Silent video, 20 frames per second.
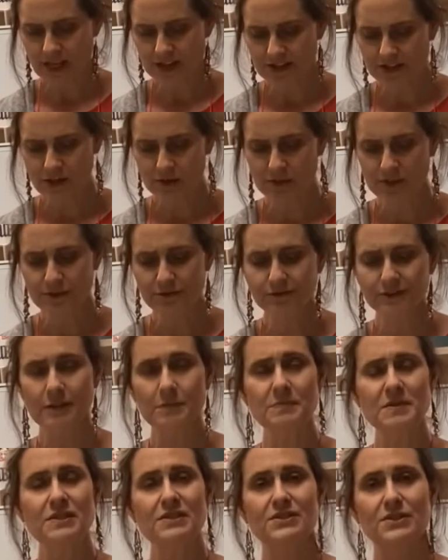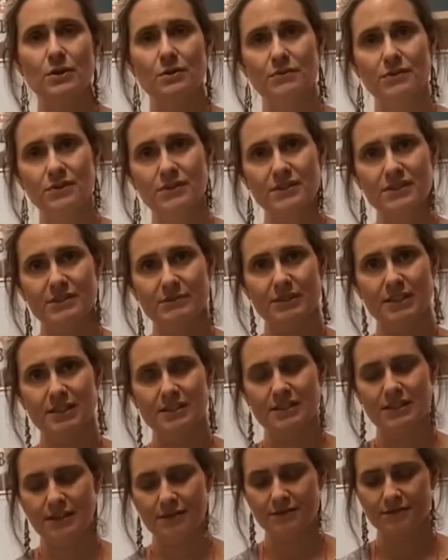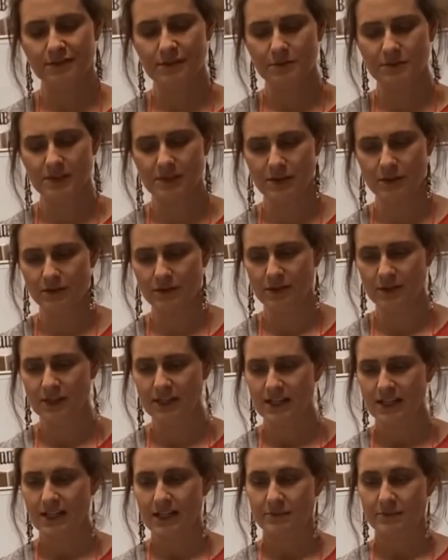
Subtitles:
So I'm going to flip this over. See what I did? I flipped it over.